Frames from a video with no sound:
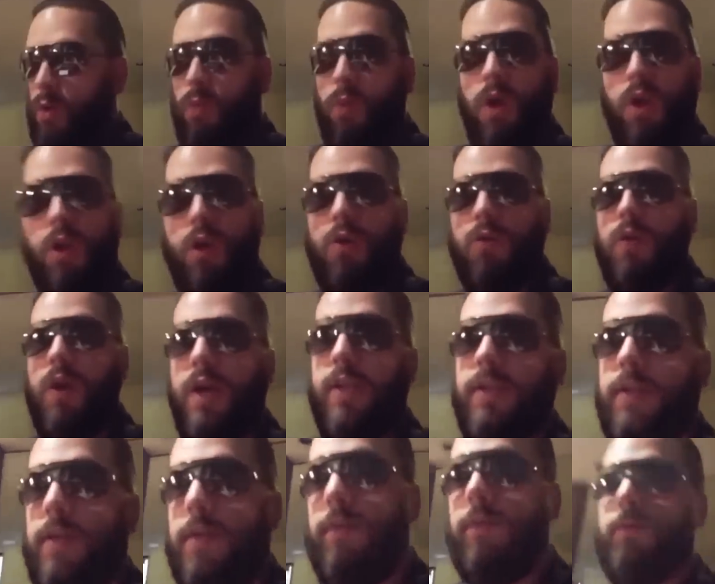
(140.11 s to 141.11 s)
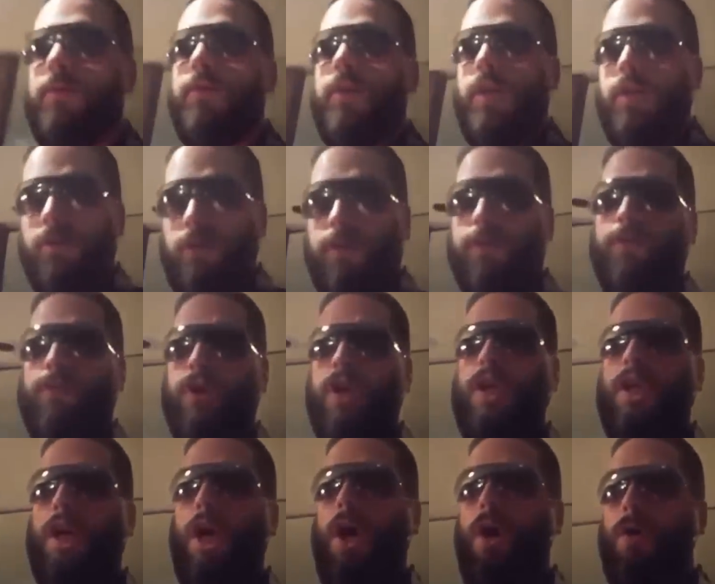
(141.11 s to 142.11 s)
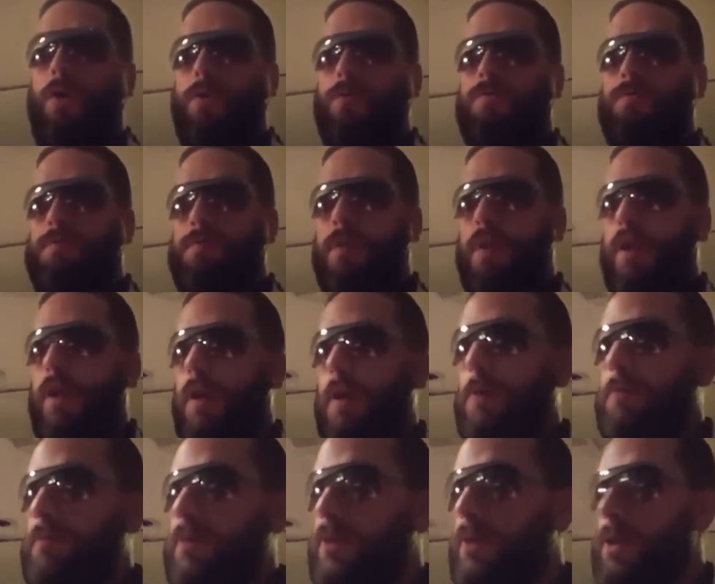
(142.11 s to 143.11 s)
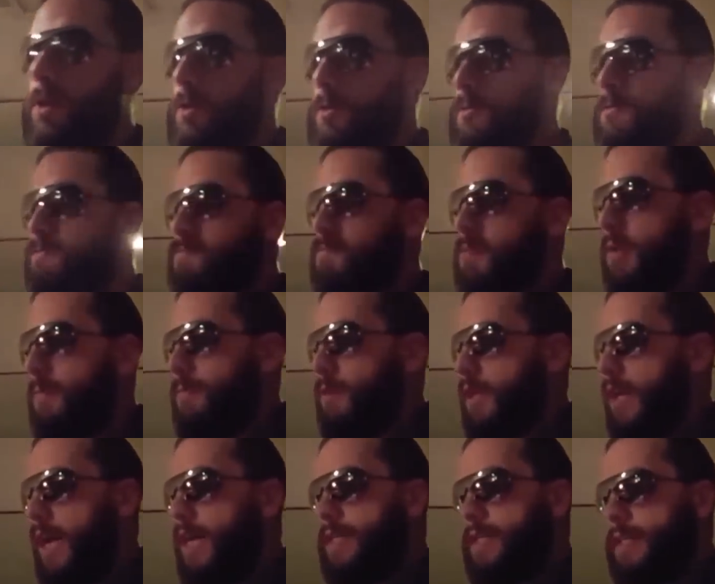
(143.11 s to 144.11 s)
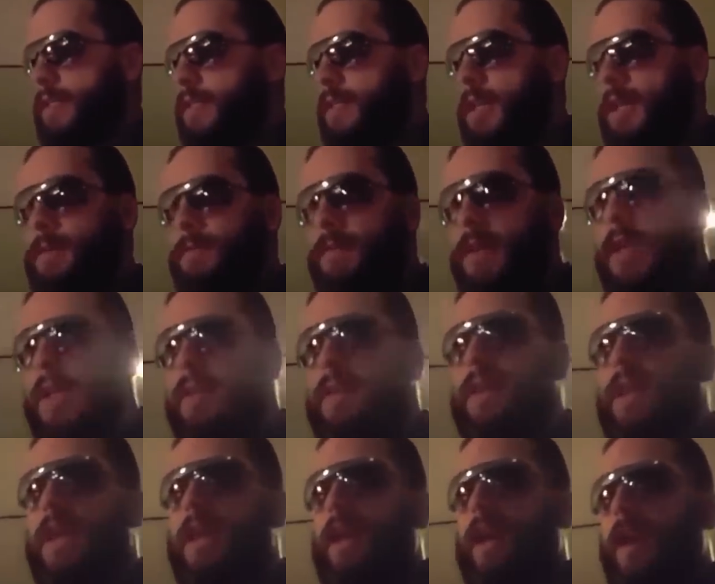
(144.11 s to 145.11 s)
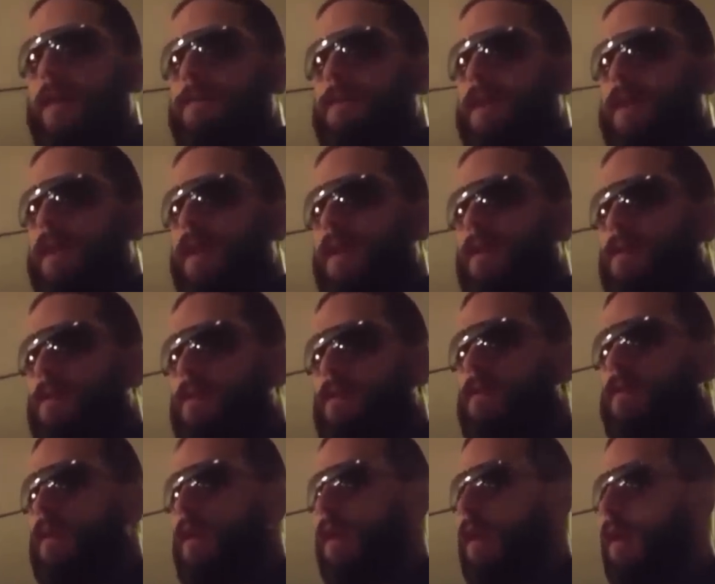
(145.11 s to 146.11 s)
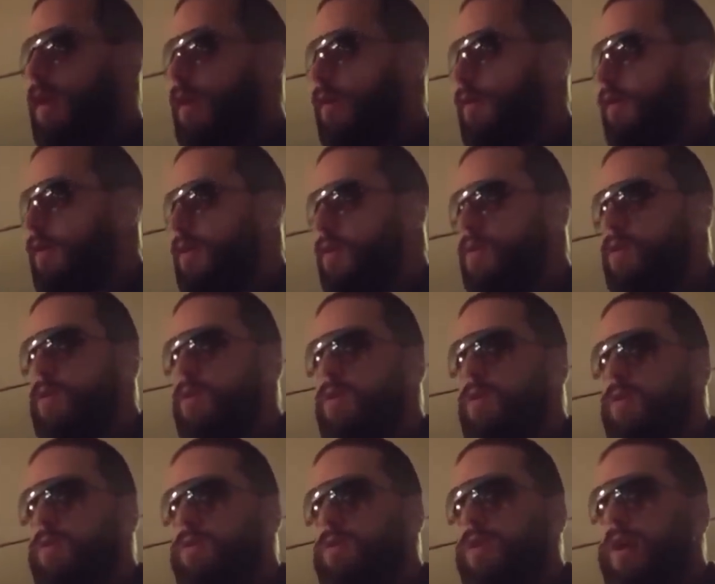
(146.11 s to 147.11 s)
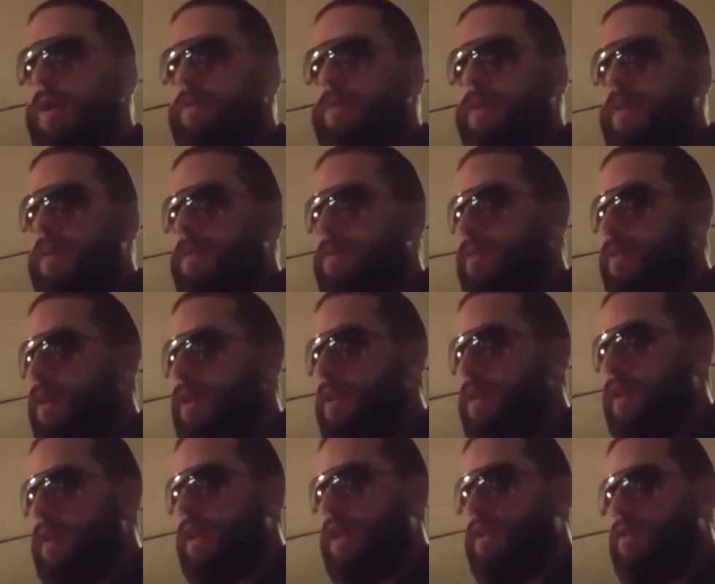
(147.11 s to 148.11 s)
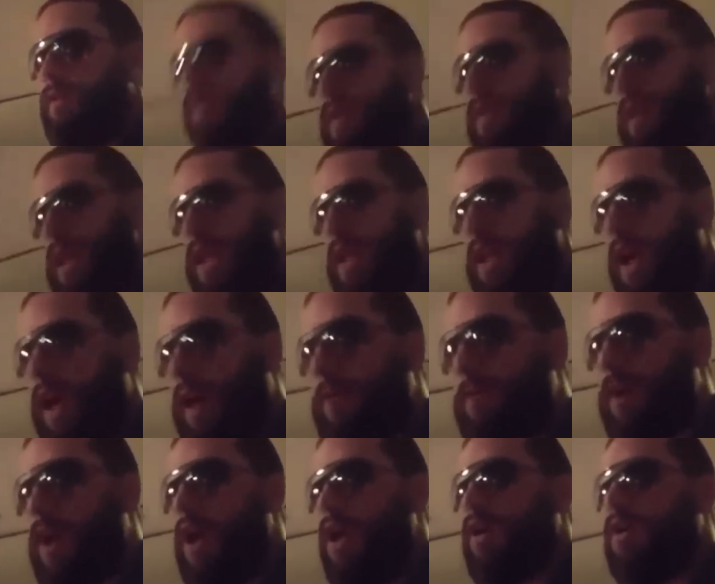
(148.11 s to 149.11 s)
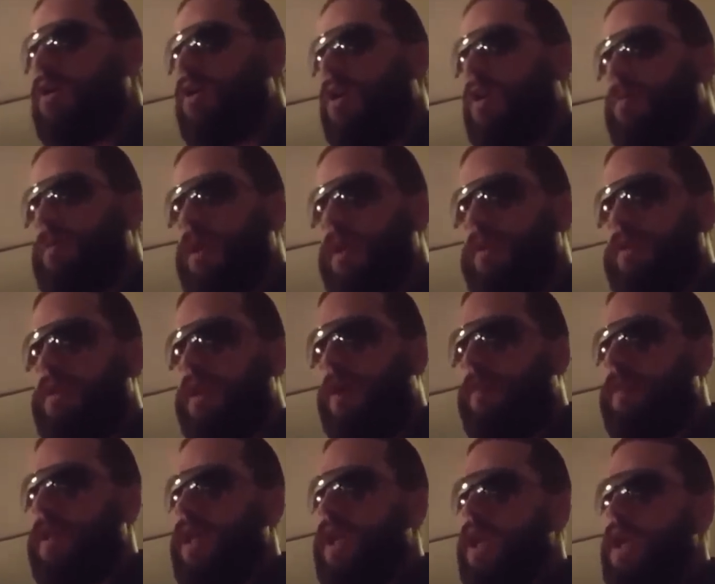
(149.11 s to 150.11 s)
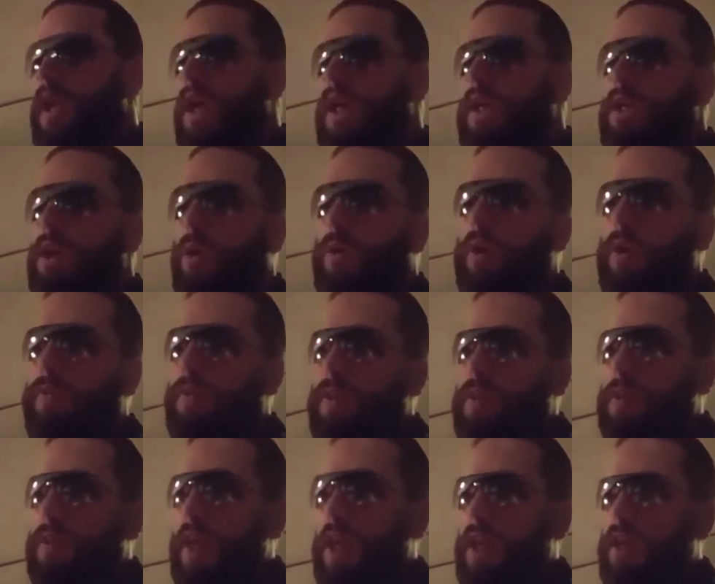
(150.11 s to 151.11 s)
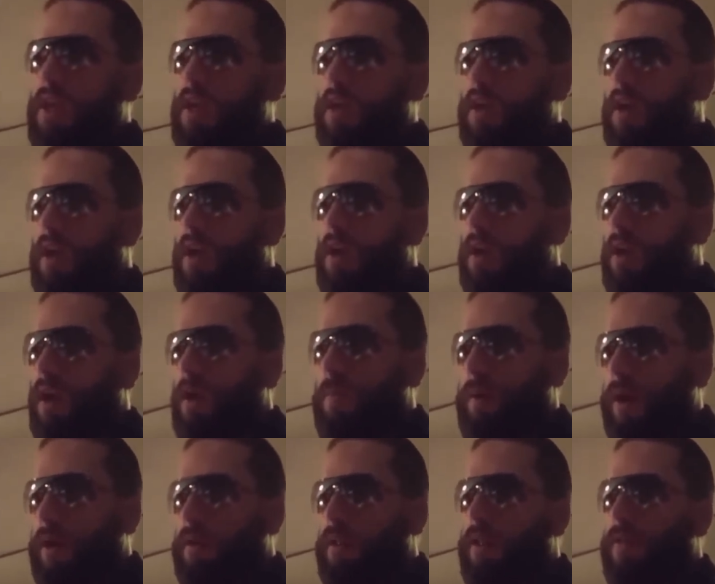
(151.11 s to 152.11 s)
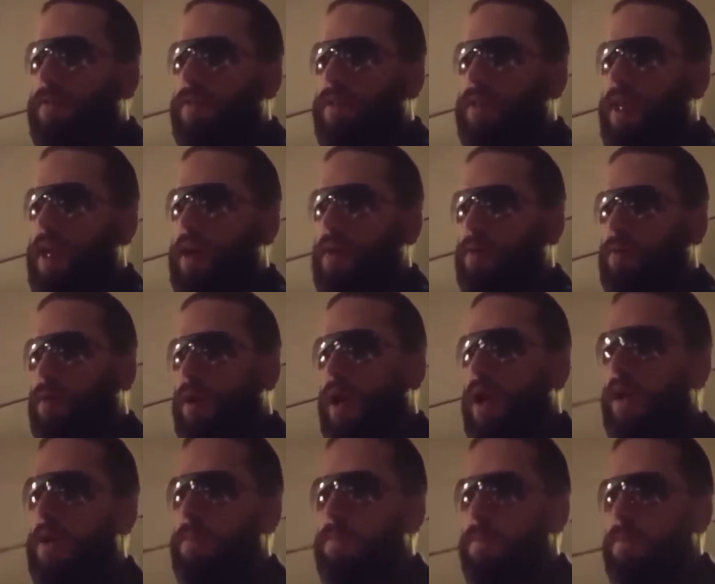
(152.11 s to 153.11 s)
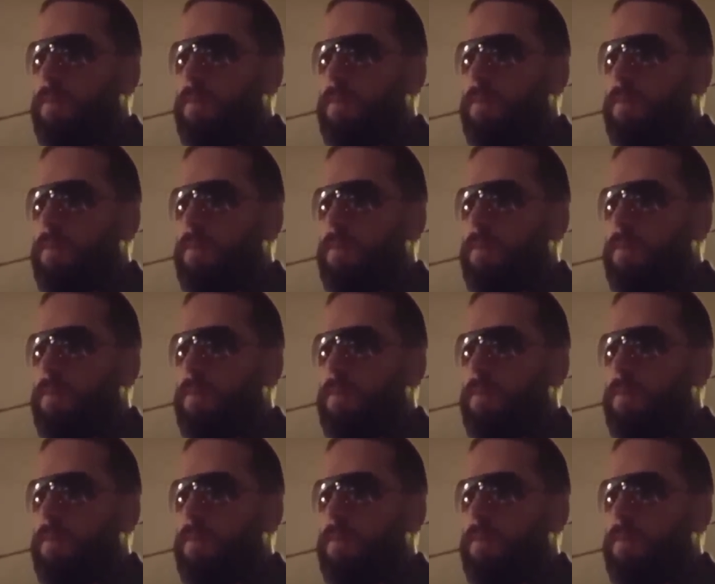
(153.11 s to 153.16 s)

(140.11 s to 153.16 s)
Well, all right, then. It looks like you're free to go. So if you guys can think of anything, have any other, clues or evidence or anything that you can think of, call me and tell me, and don't even think about leaving town, okay?